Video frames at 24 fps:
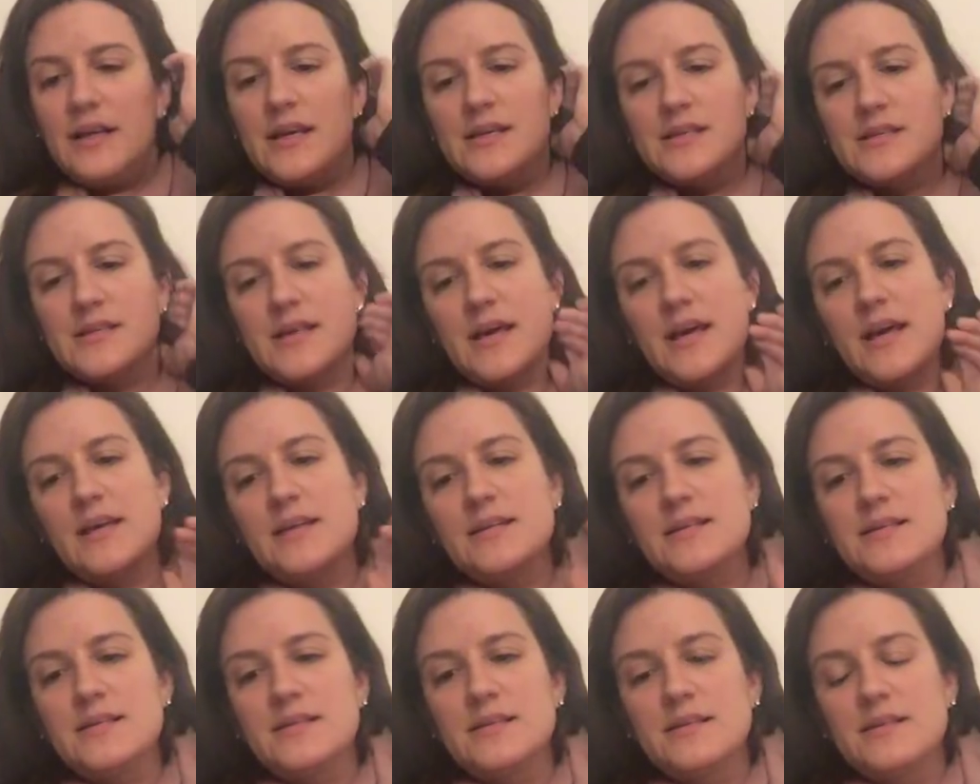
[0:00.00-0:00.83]
is
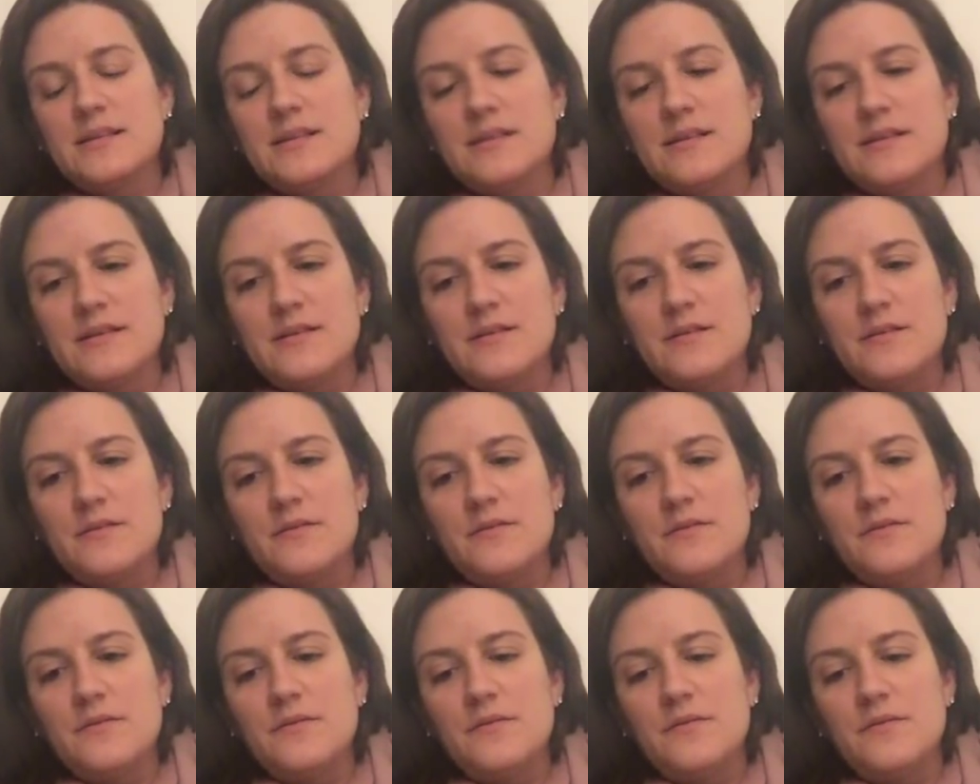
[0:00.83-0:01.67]
that
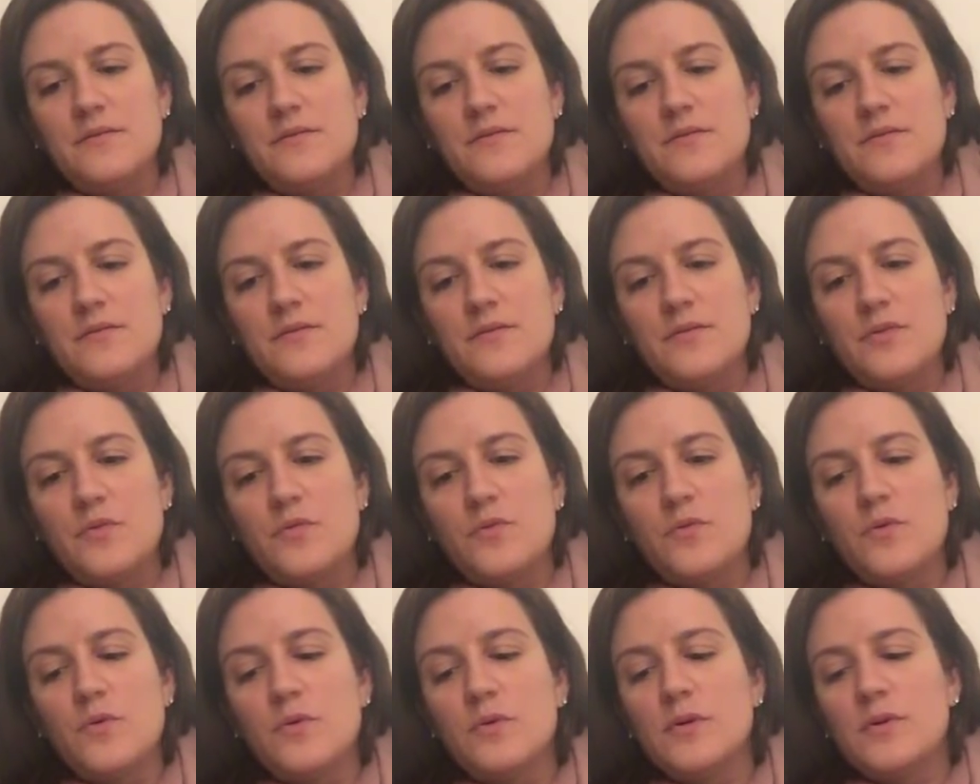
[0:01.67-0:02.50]
the
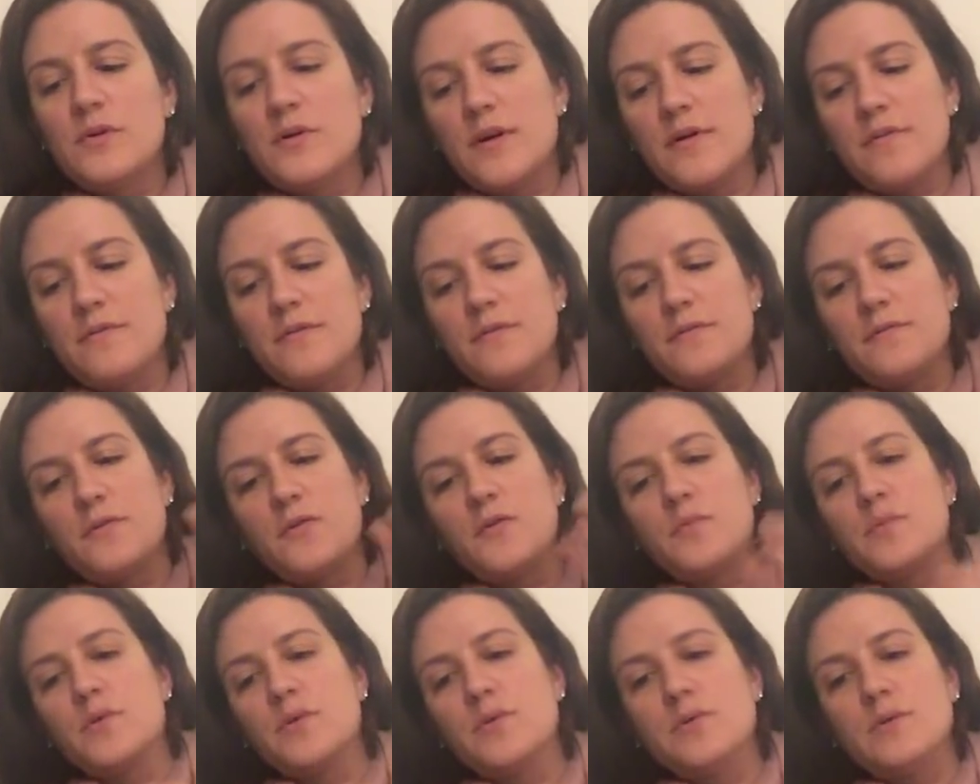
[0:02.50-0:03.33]
ruler of the
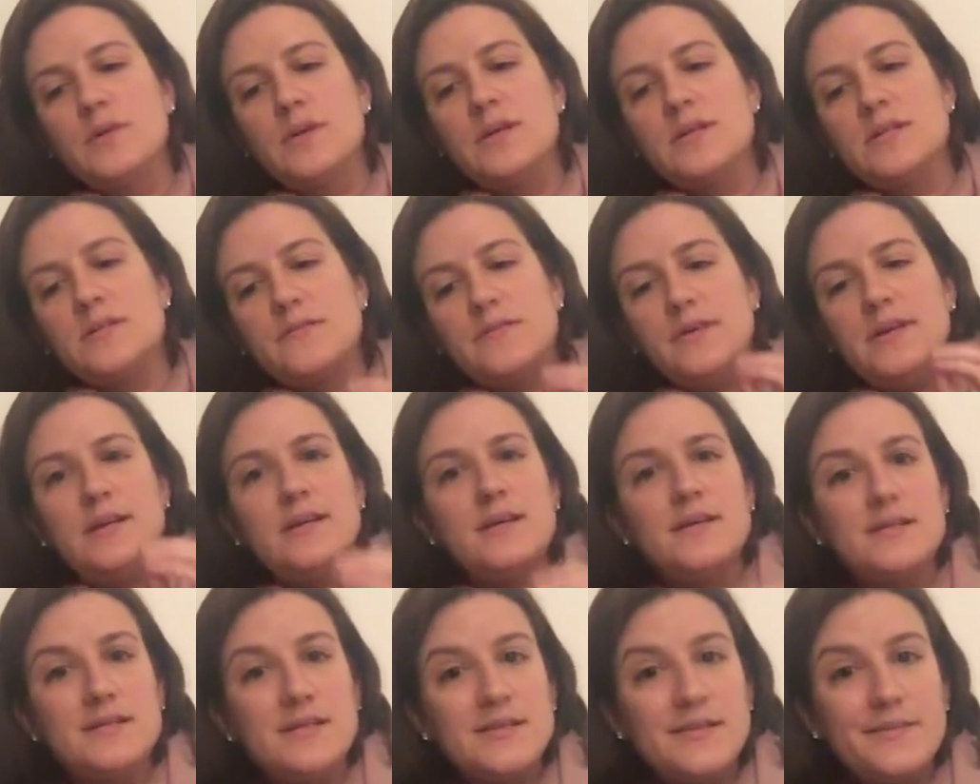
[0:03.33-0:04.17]
full moon is
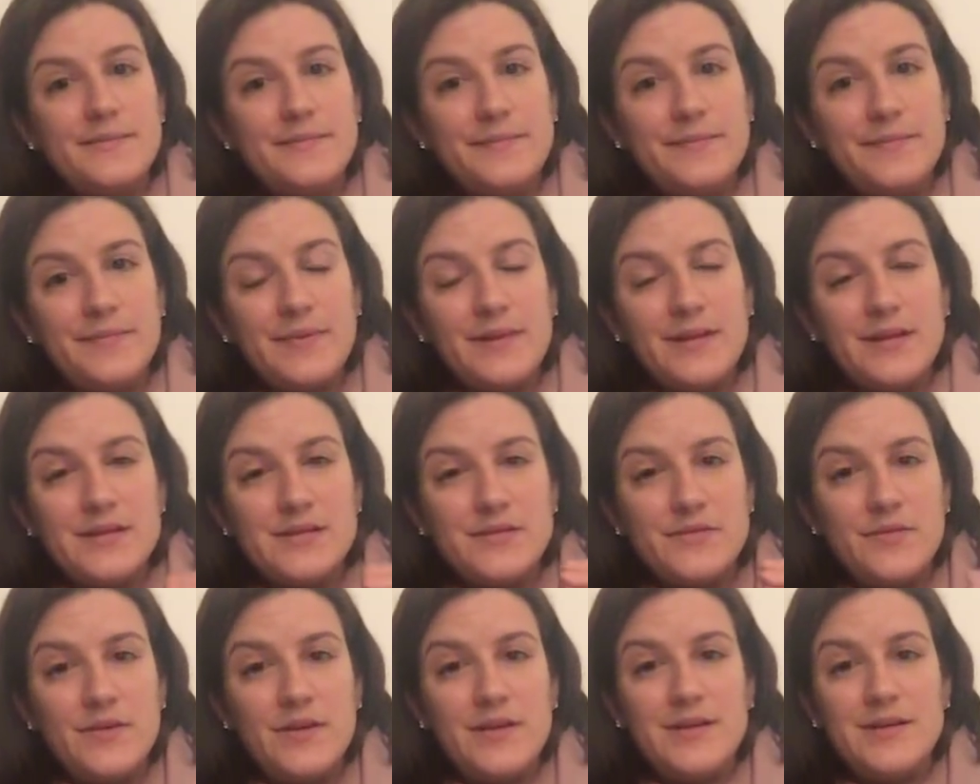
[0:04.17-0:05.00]
Venus,
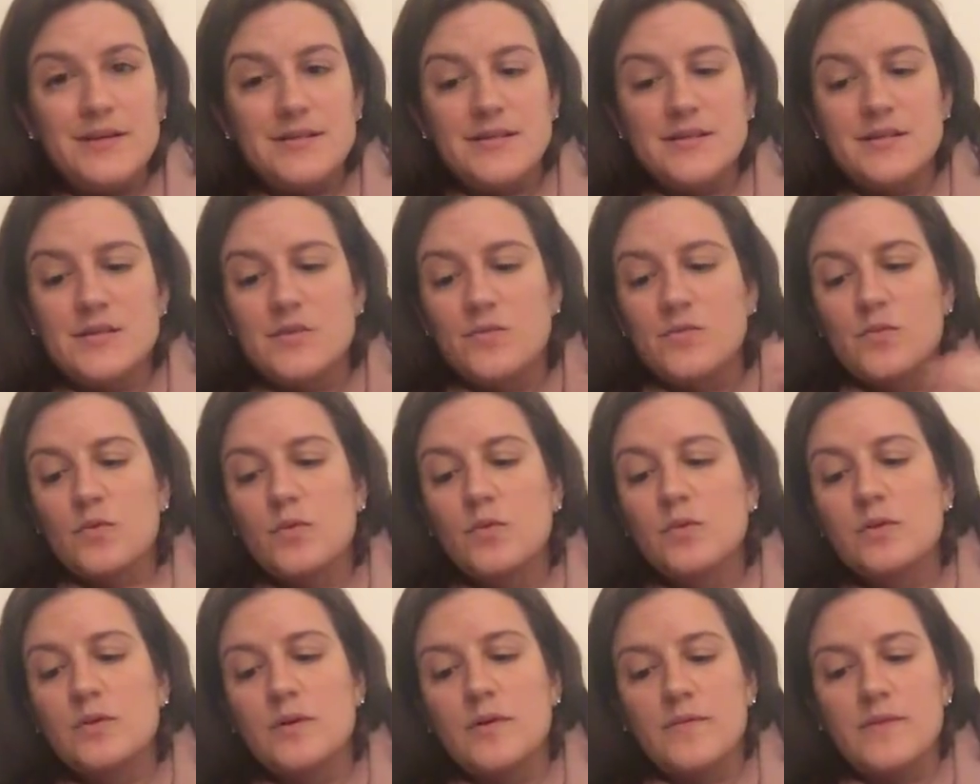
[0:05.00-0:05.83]
because Venus is the
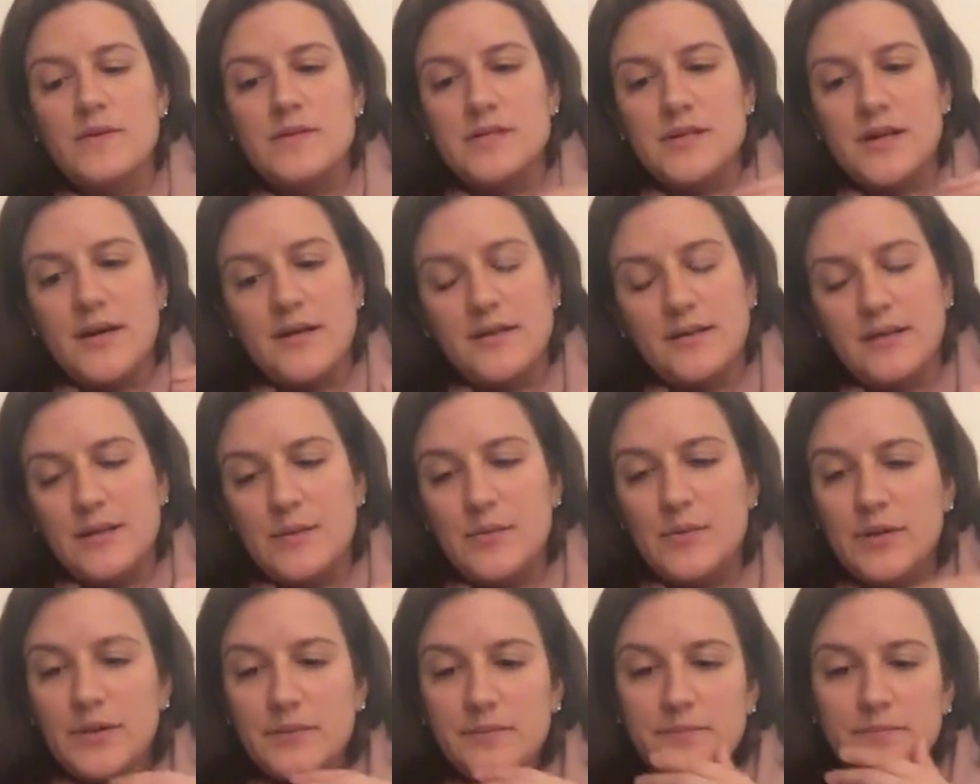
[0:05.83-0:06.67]
ruler of the sign
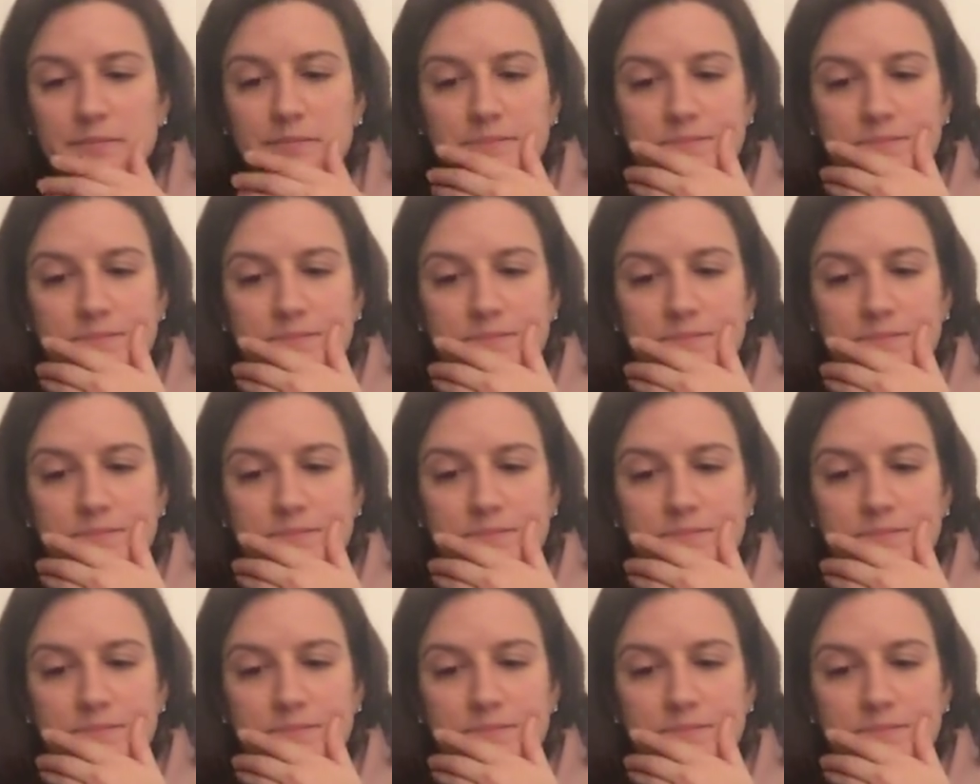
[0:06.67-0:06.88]
Libra.